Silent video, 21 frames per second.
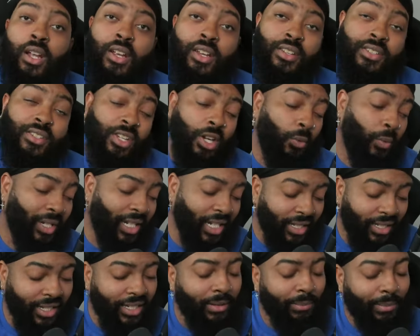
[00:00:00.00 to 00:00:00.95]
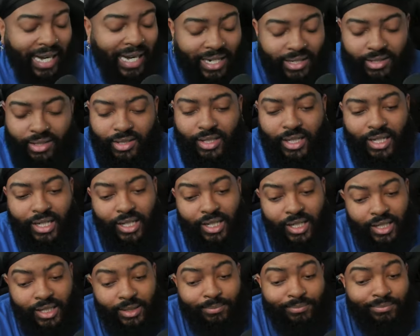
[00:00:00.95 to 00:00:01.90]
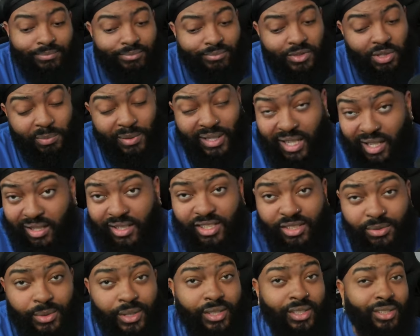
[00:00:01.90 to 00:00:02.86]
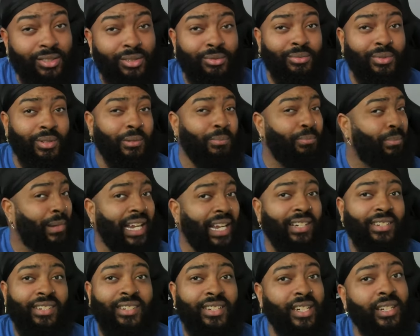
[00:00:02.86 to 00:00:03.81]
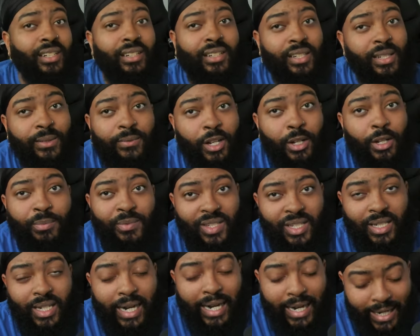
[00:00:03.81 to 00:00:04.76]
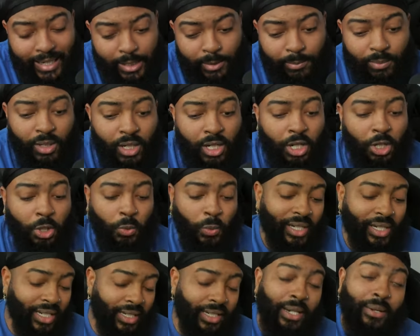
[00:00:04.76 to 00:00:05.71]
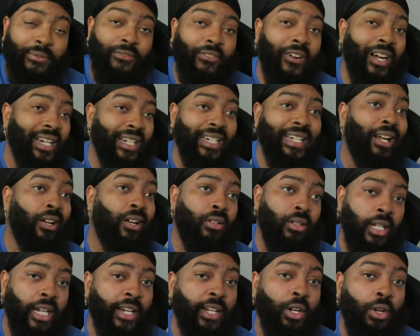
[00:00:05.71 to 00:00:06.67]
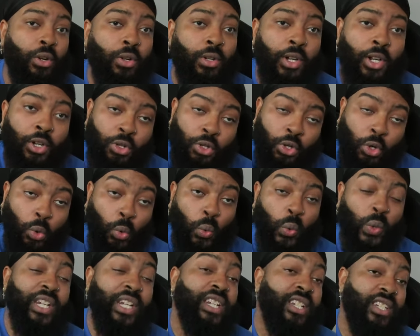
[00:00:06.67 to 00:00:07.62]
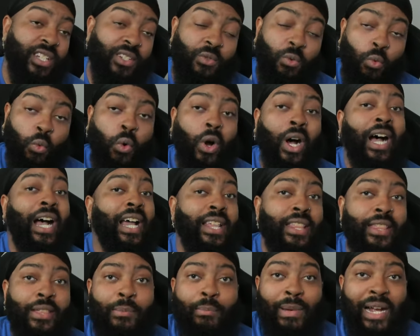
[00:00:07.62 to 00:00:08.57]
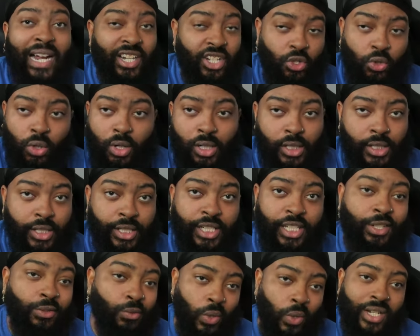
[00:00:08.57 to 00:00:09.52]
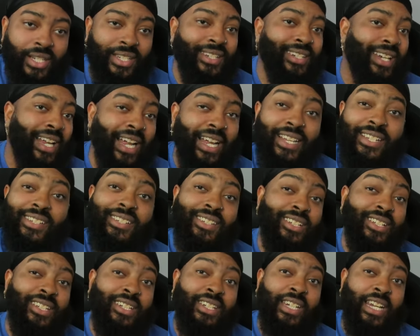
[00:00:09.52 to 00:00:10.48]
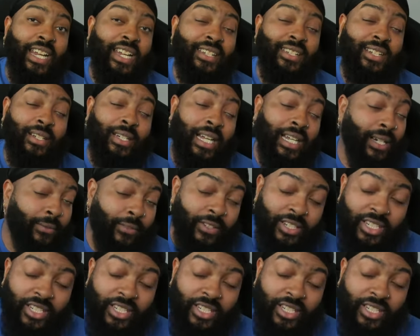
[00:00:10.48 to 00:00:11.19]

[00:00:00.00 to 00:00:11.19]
So we get to the match, and to be honest with you, the match didn't live up to the hype. We end up finding out later the reason why the match quality wasn't as good as a lot of us